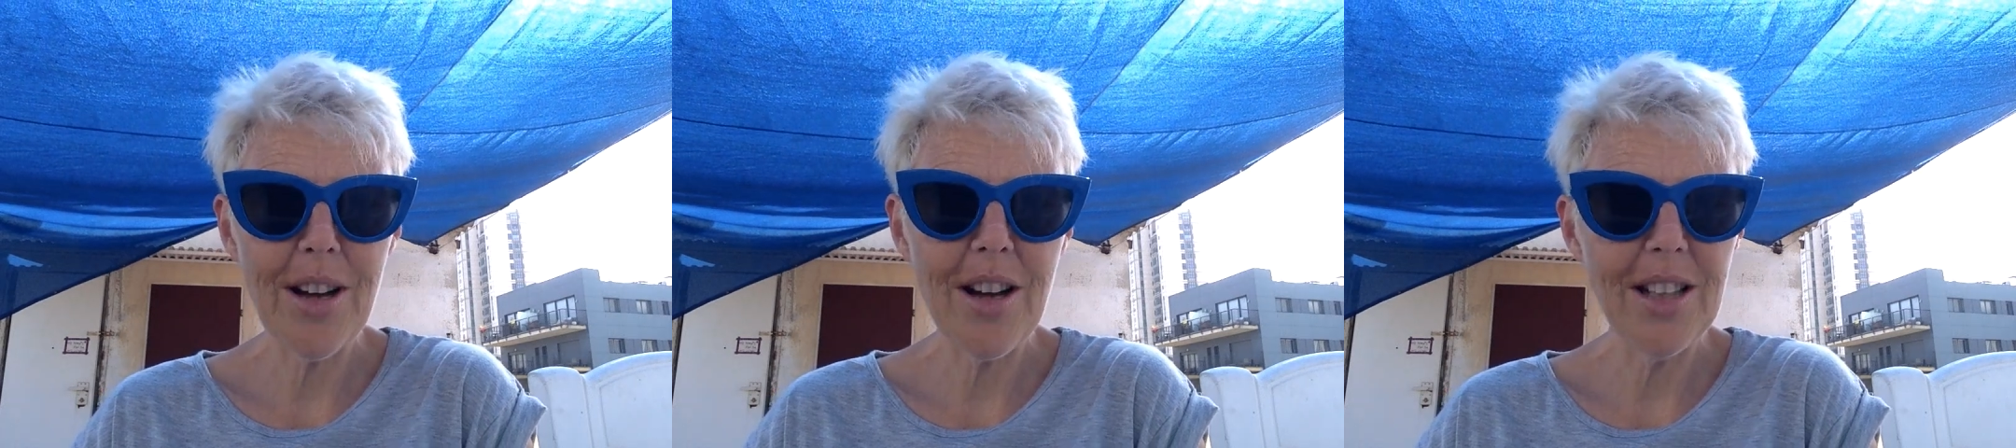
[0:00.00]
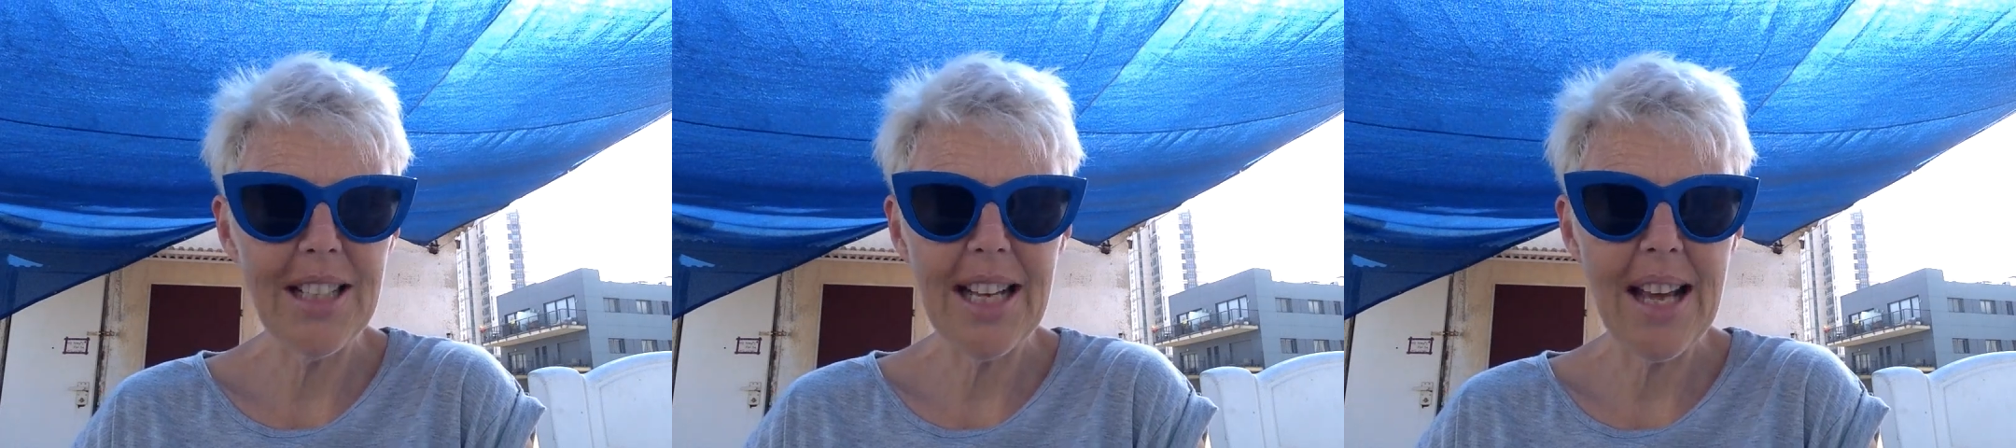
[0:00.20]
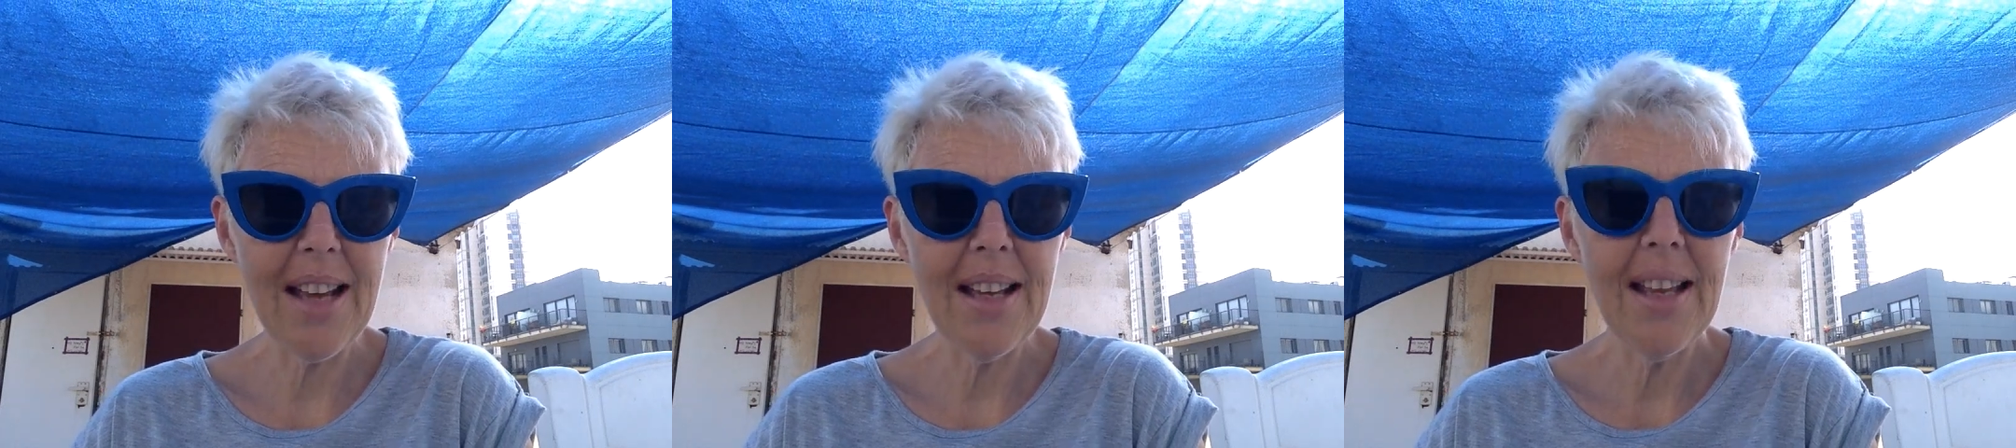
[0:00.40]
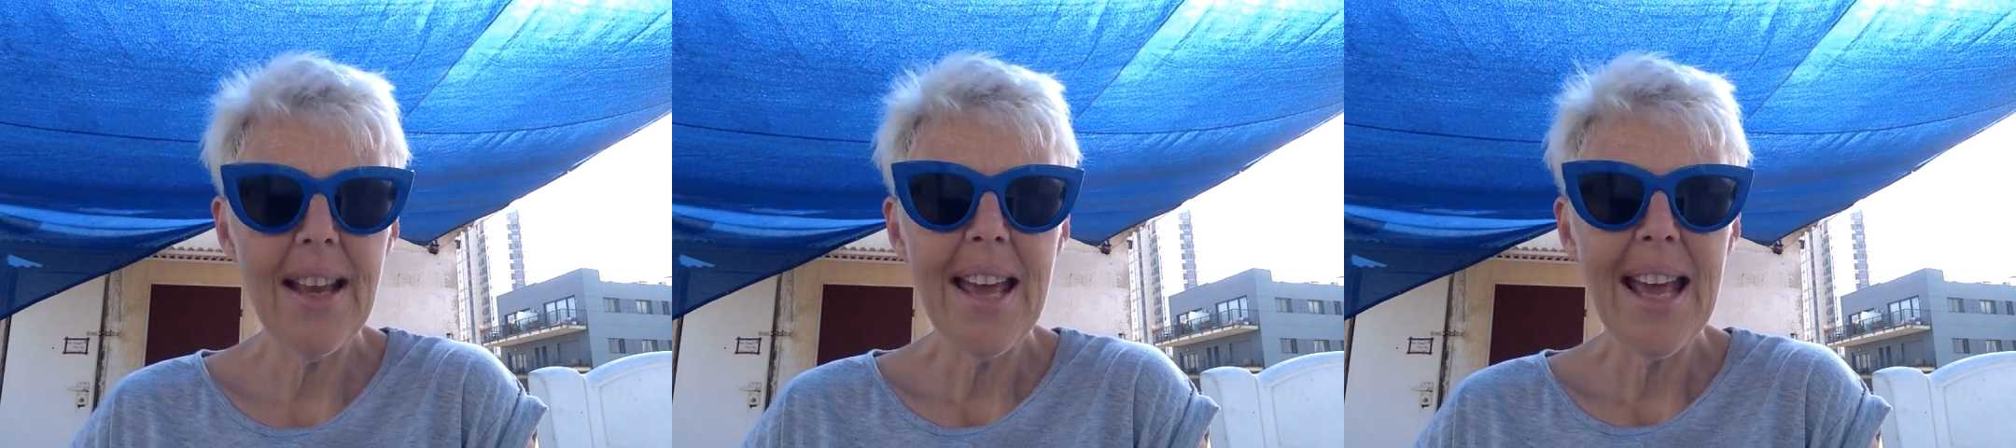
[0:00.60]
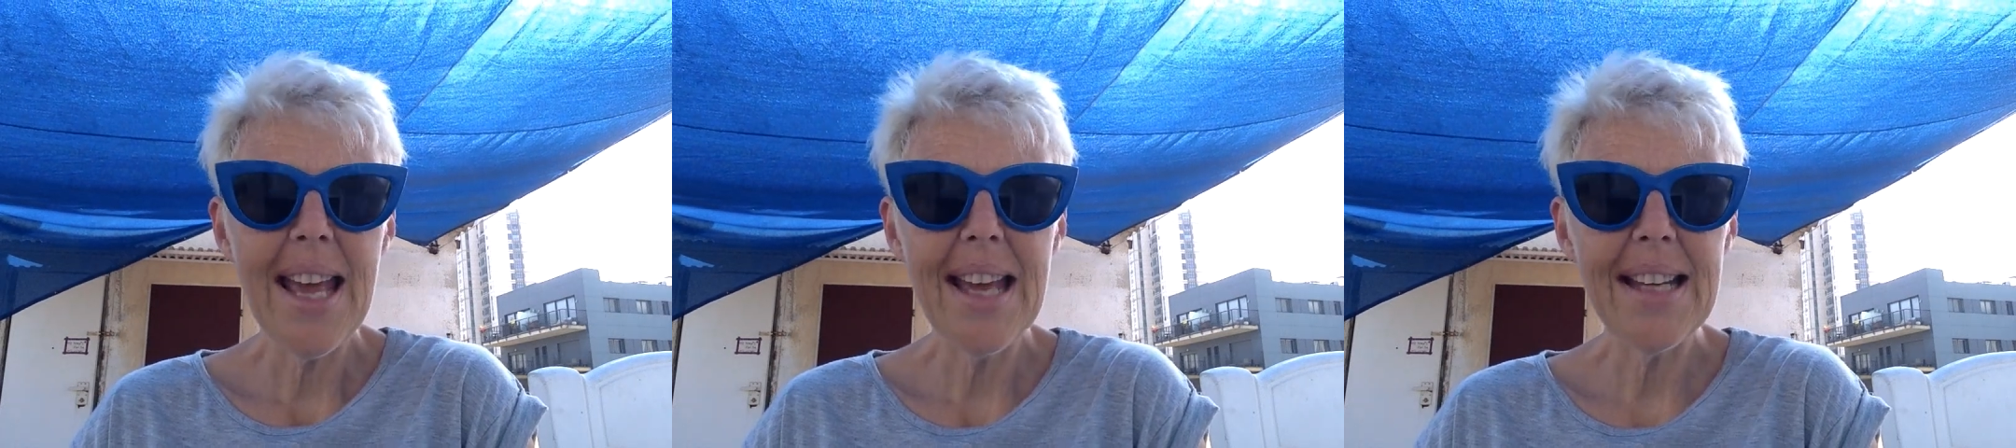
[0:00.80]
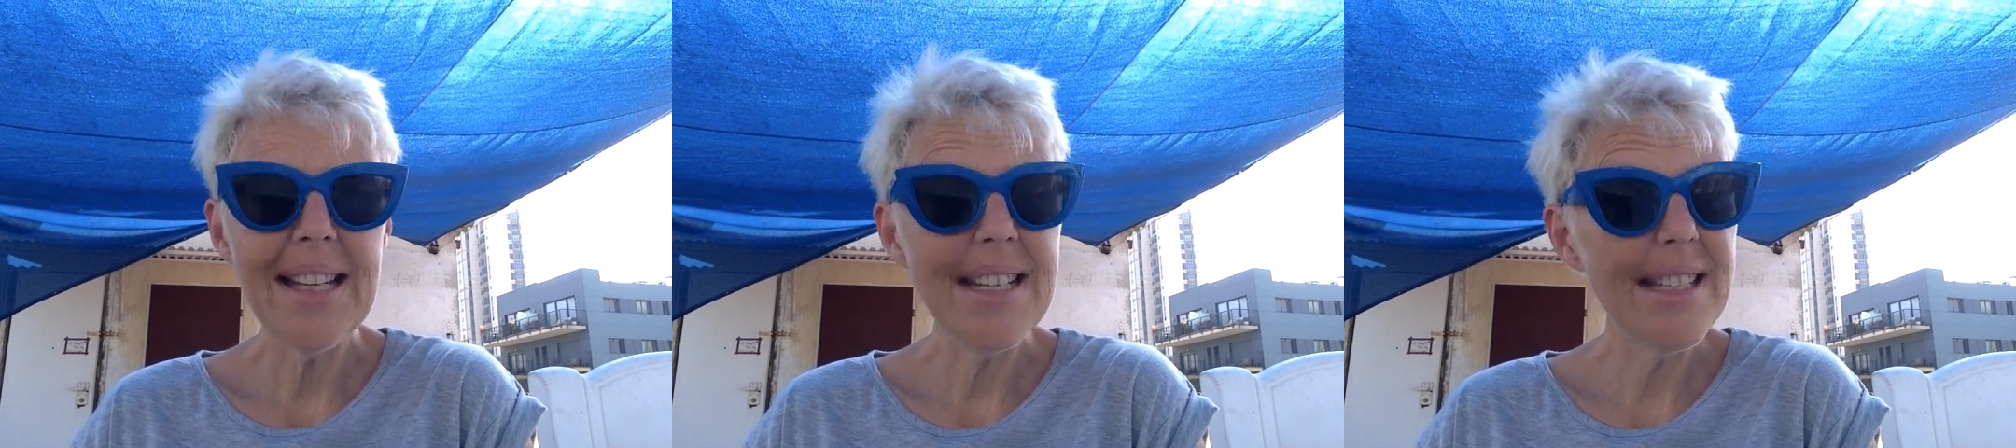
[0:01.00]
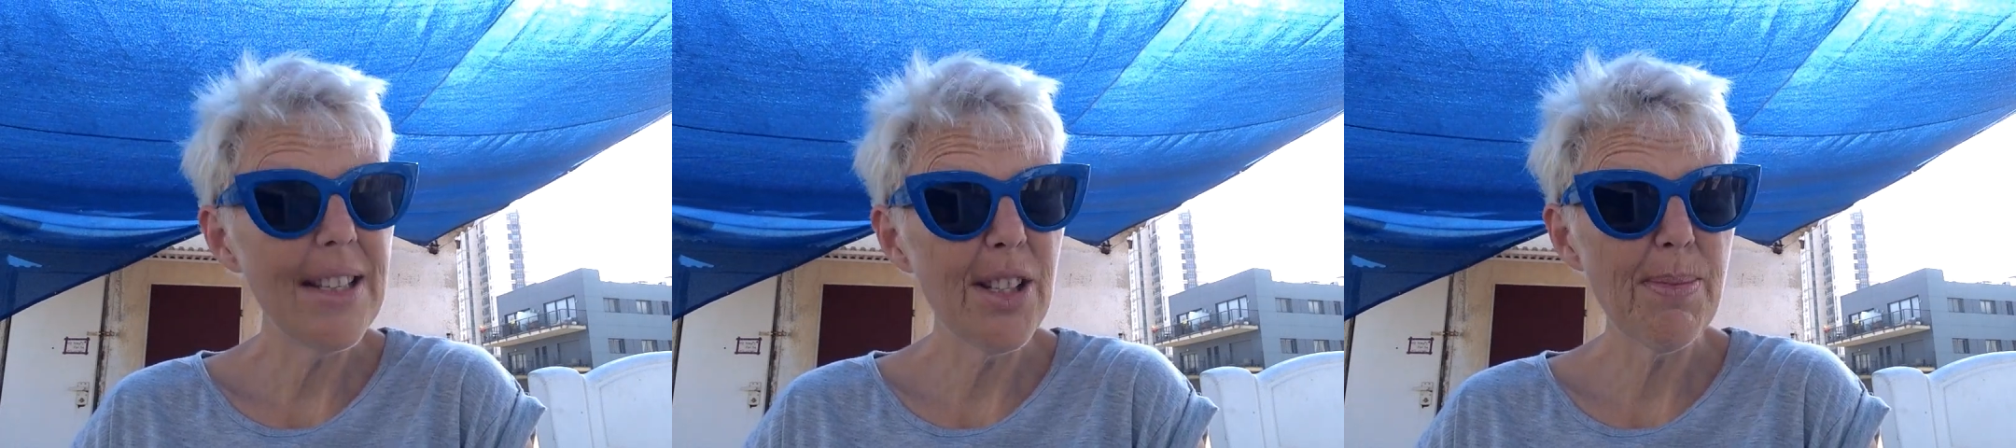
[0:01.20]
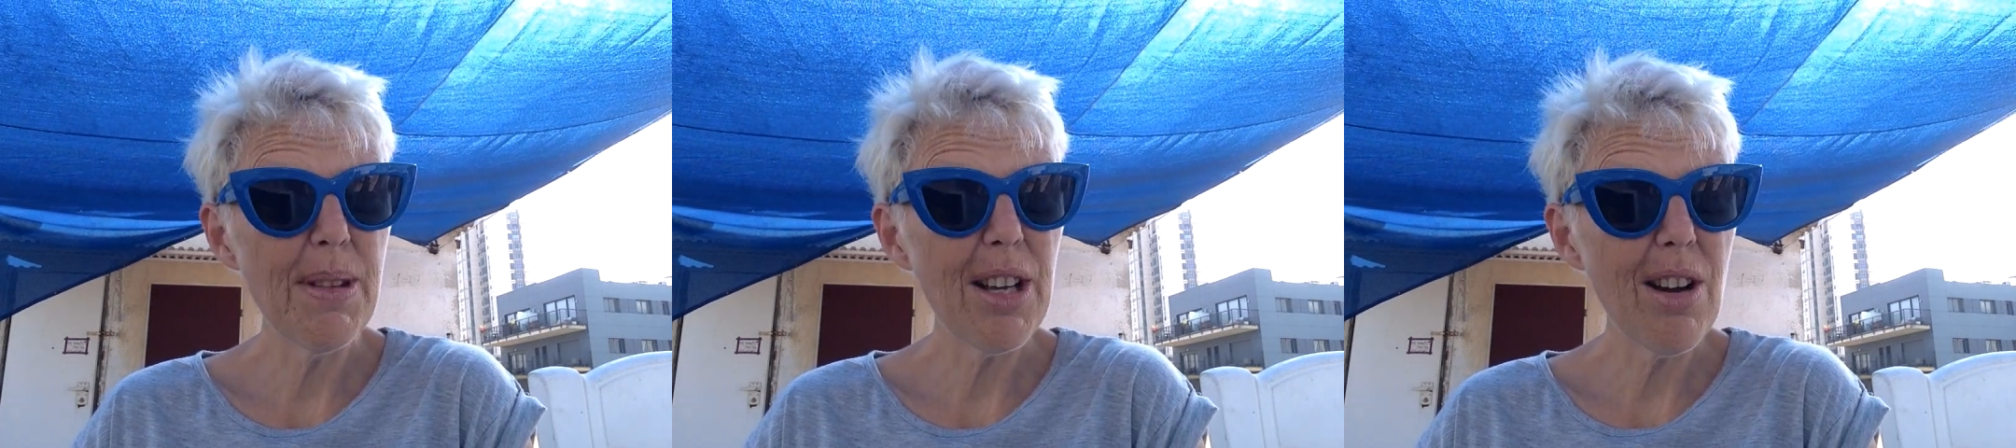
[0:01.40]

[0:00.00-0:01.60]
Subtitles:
holiday. And he tells me the